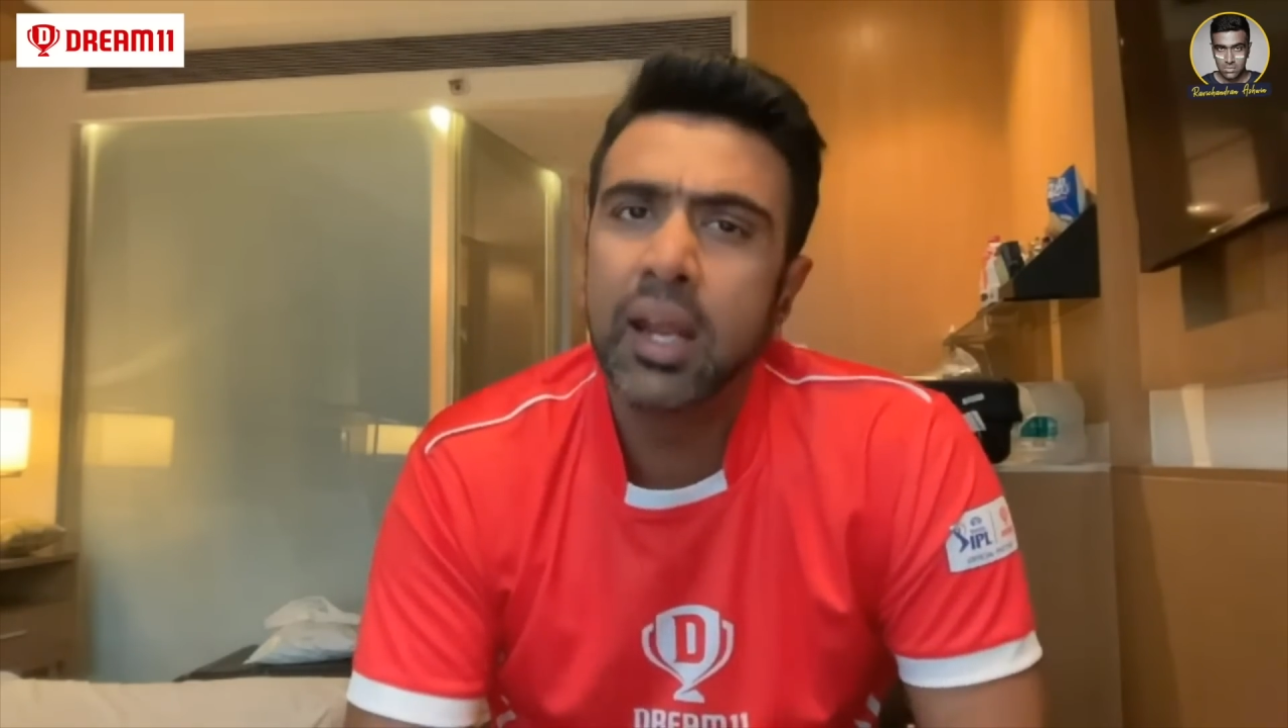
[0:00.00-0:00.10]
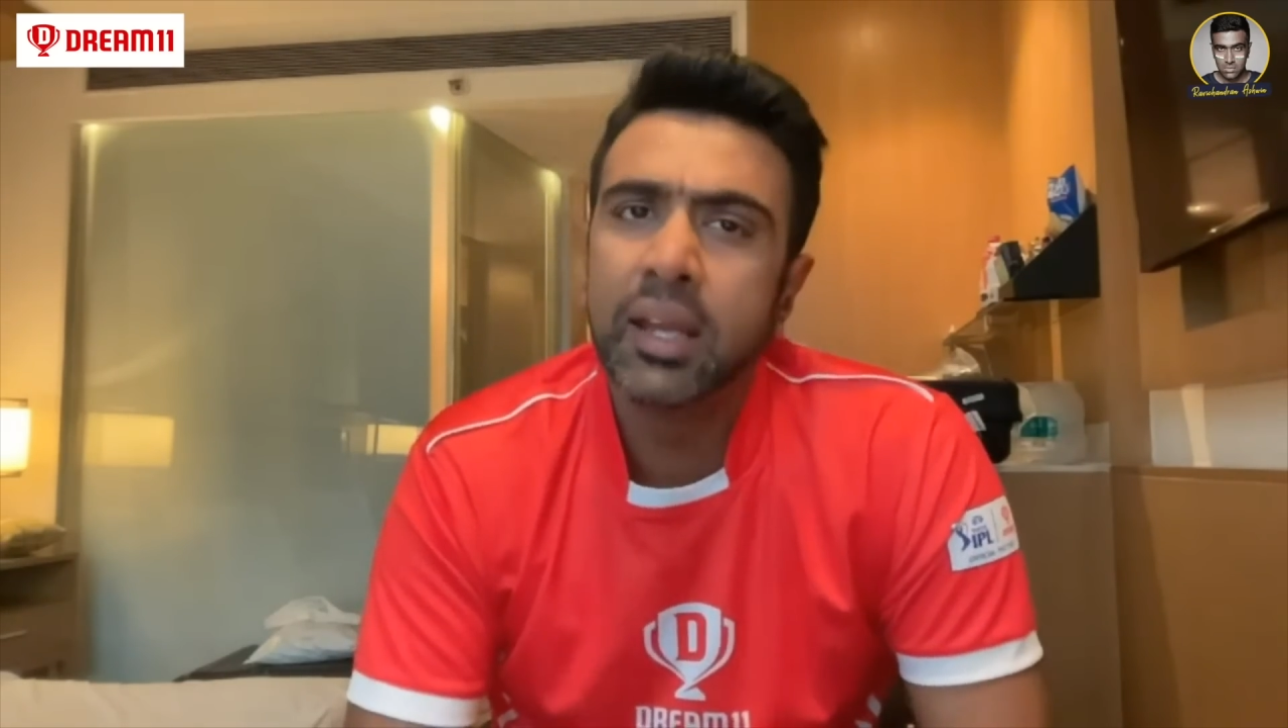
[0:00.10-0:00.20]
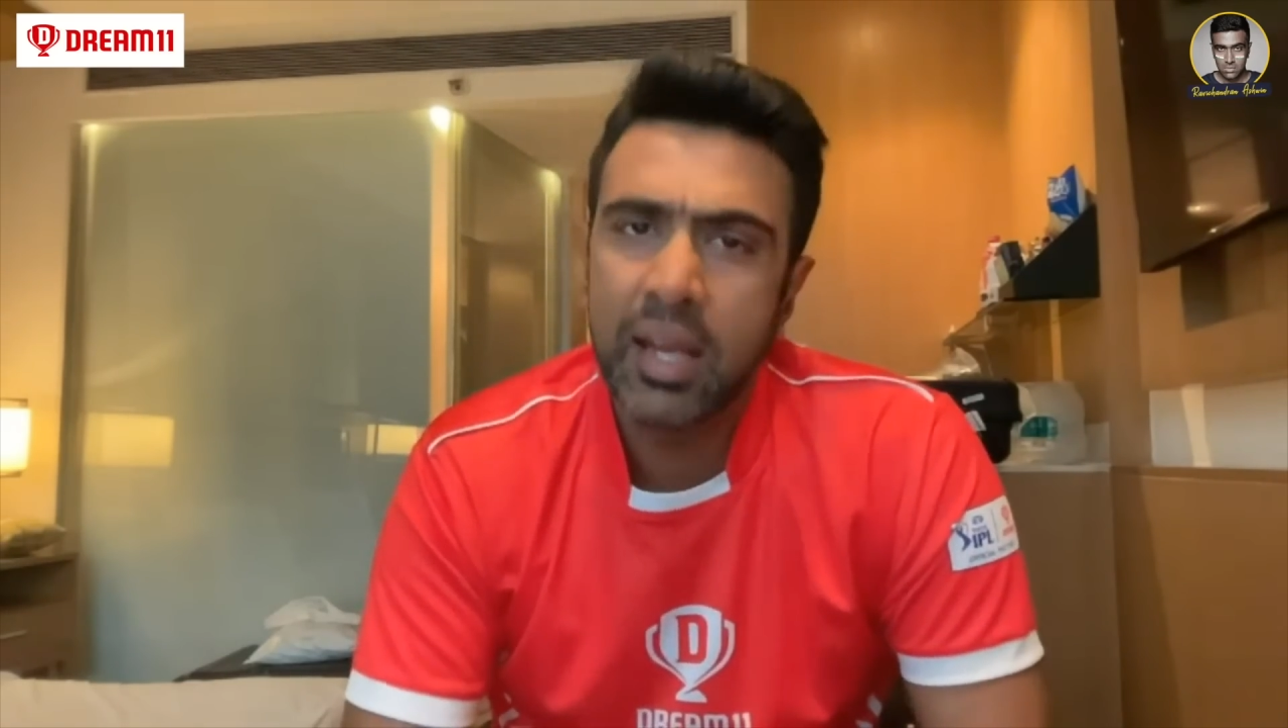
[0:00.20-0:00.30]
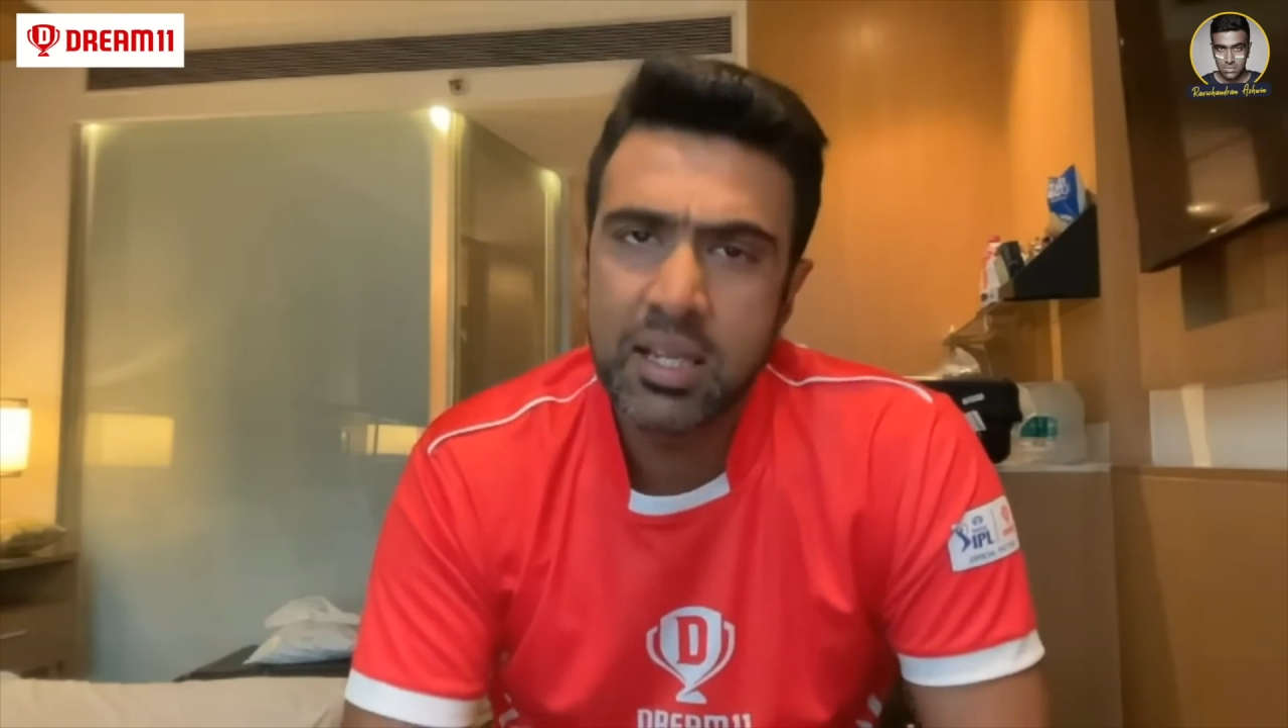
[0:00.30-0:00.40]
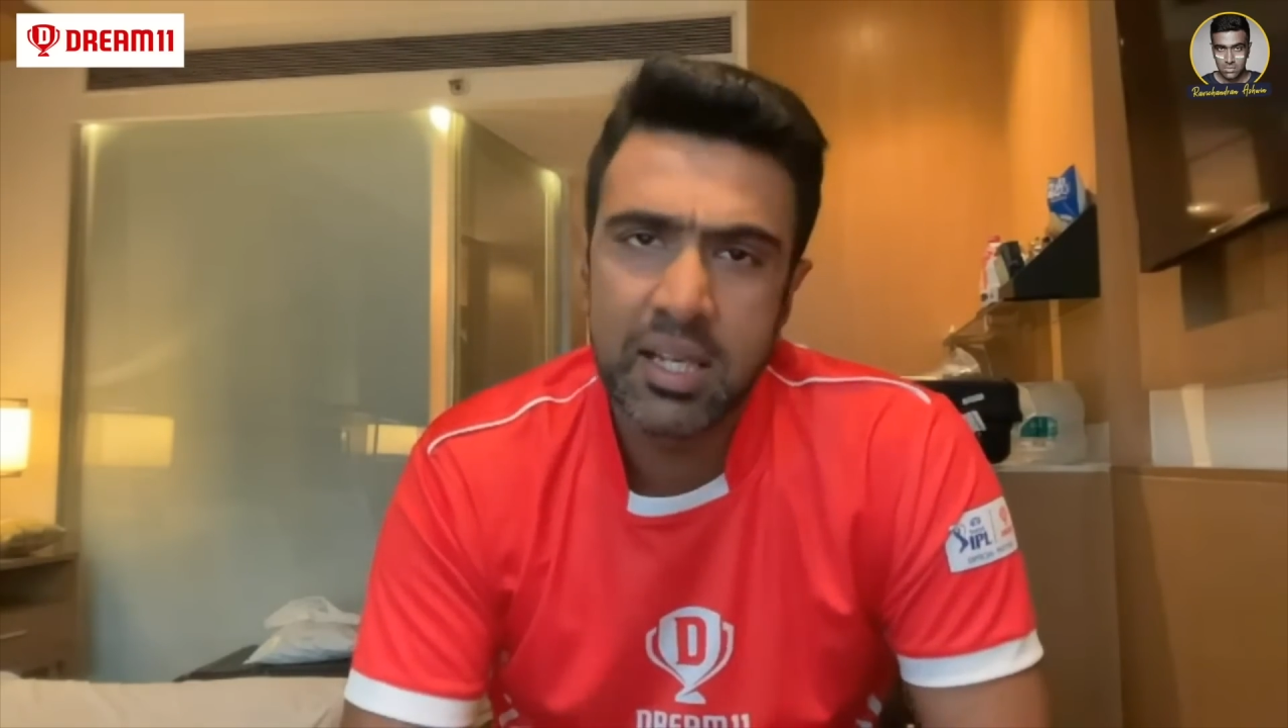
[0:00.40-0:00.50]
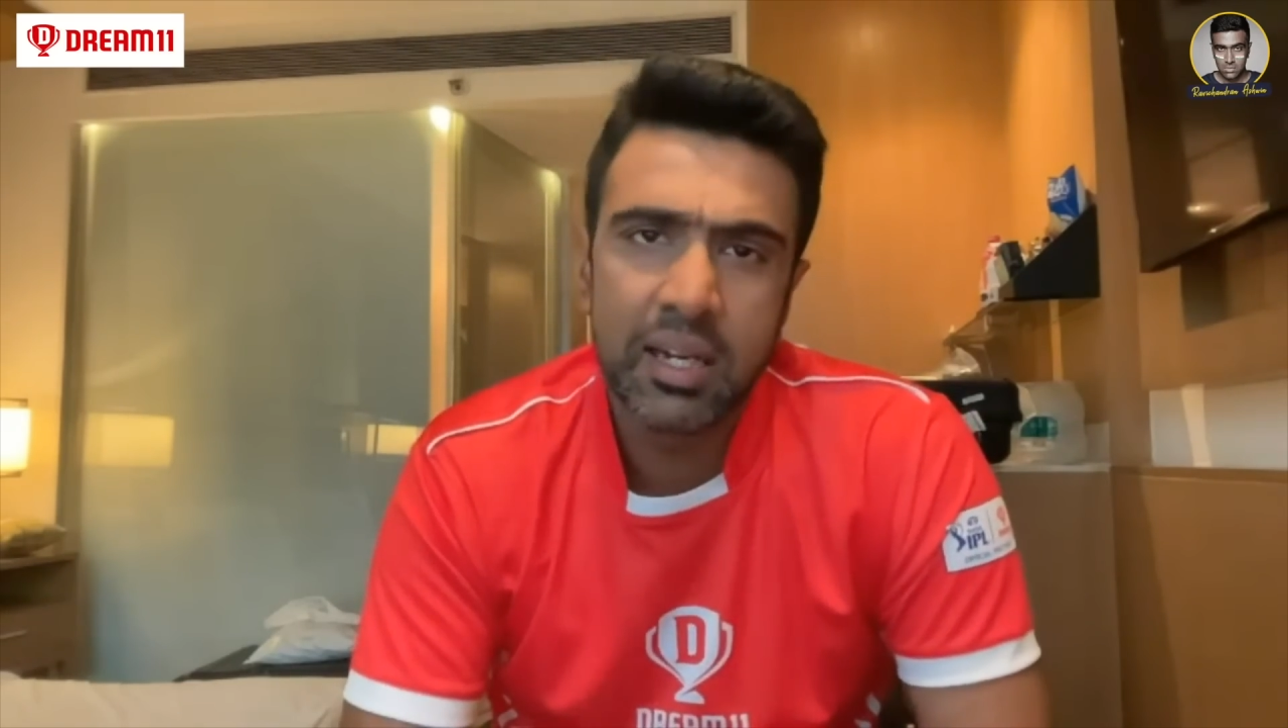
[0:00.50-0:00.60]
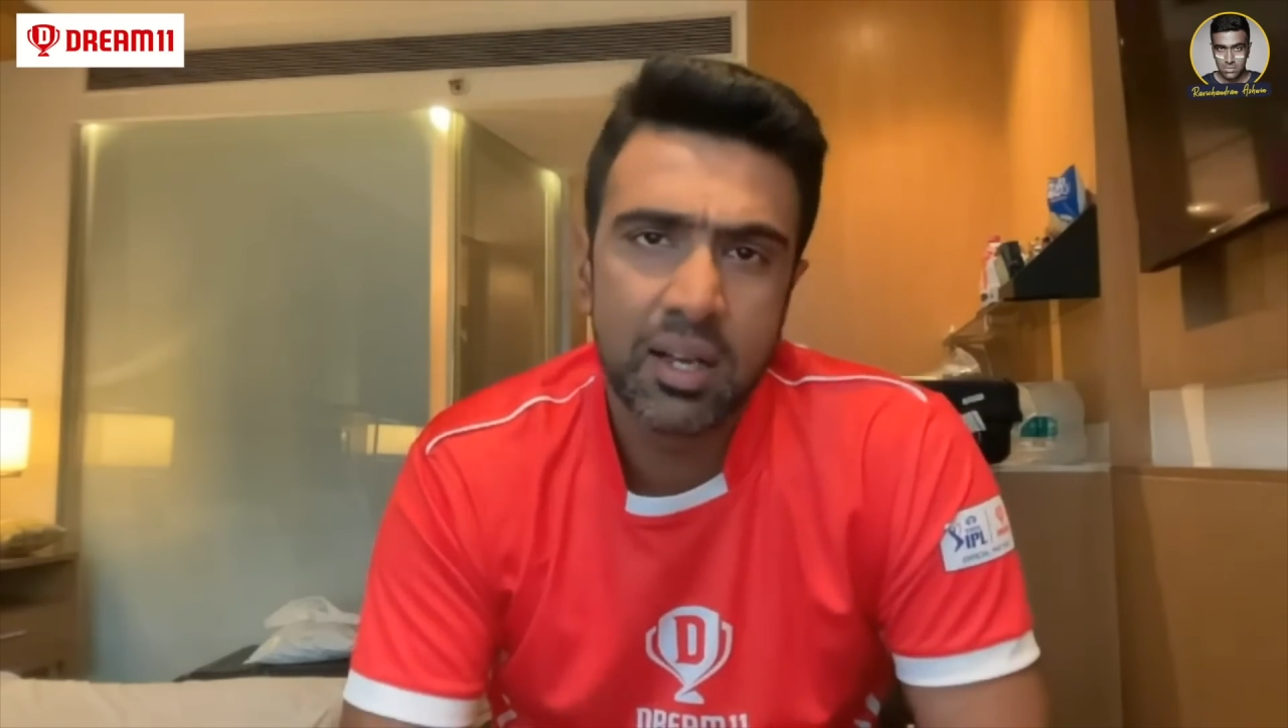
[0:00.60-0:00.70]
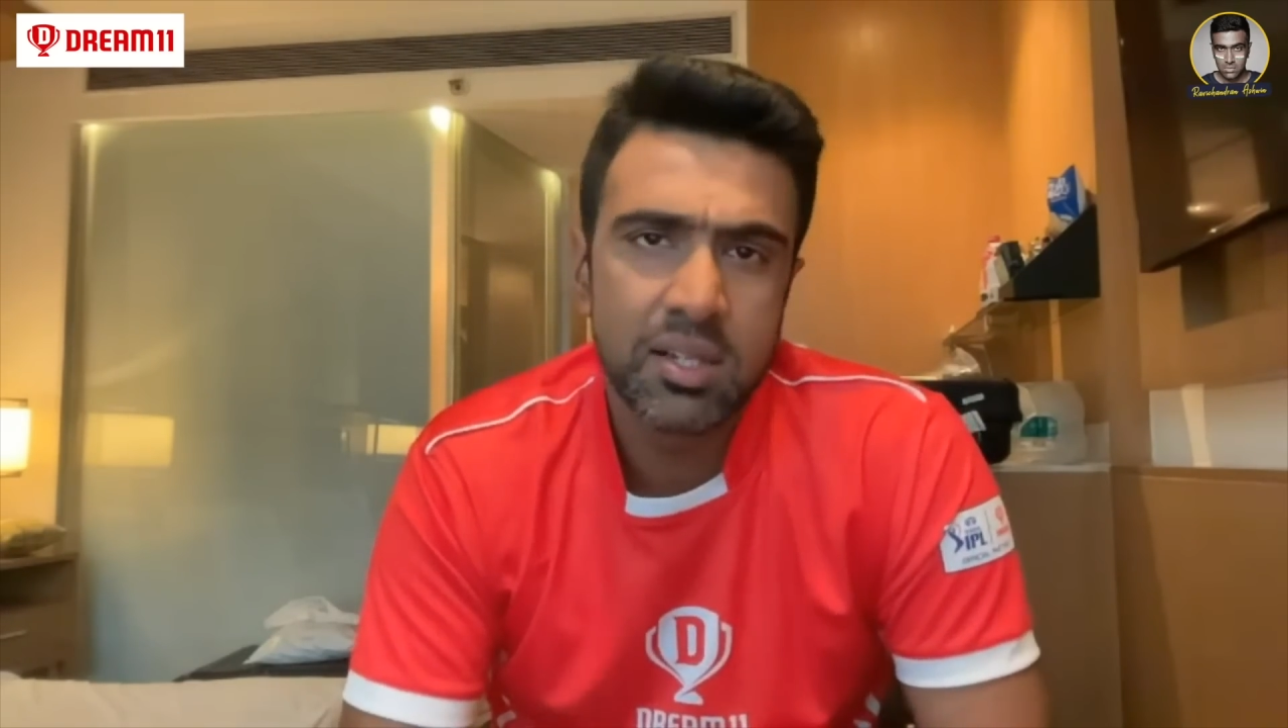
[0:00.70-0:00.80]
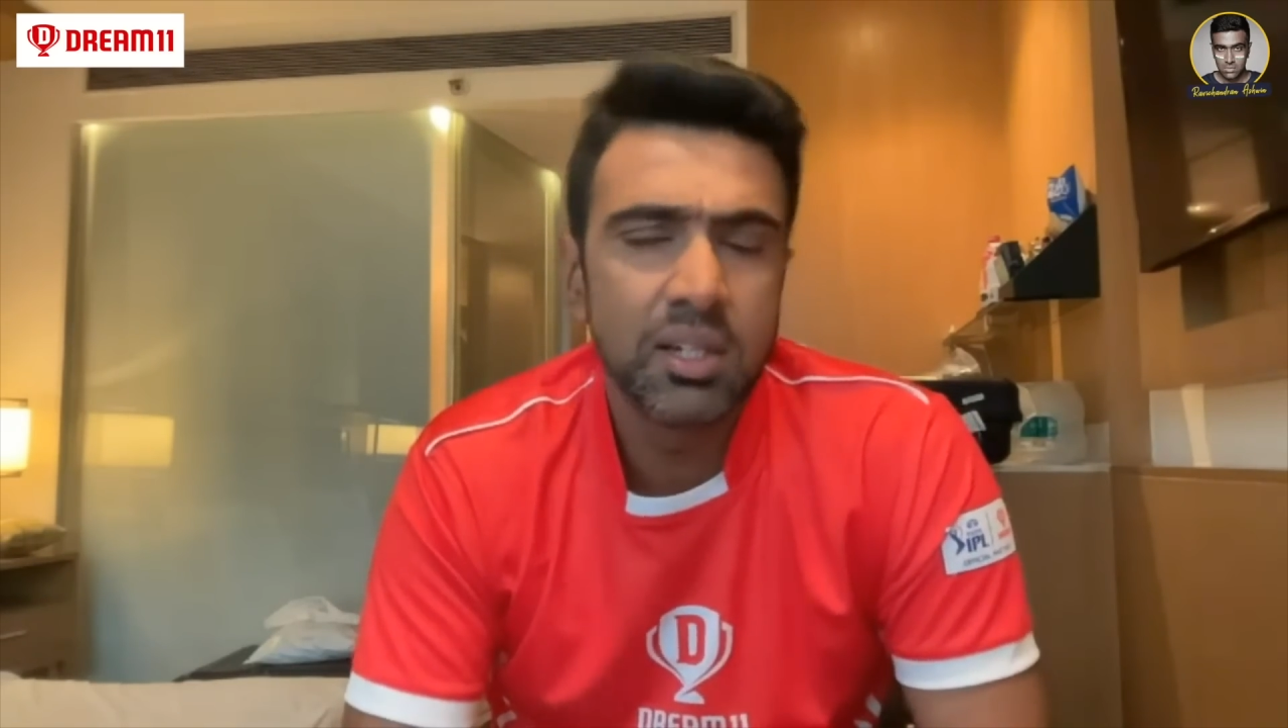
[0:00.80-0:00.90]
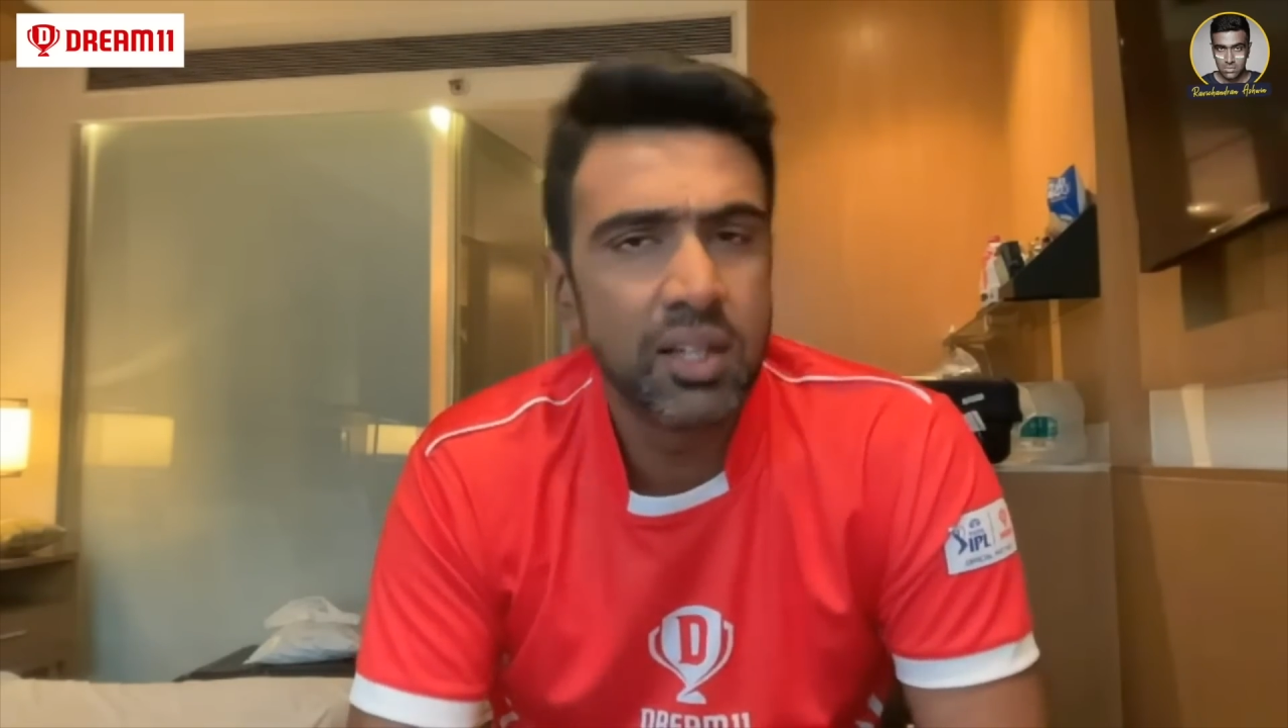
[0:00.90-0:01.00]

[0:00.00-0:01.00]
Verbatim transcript: In case he doesn't,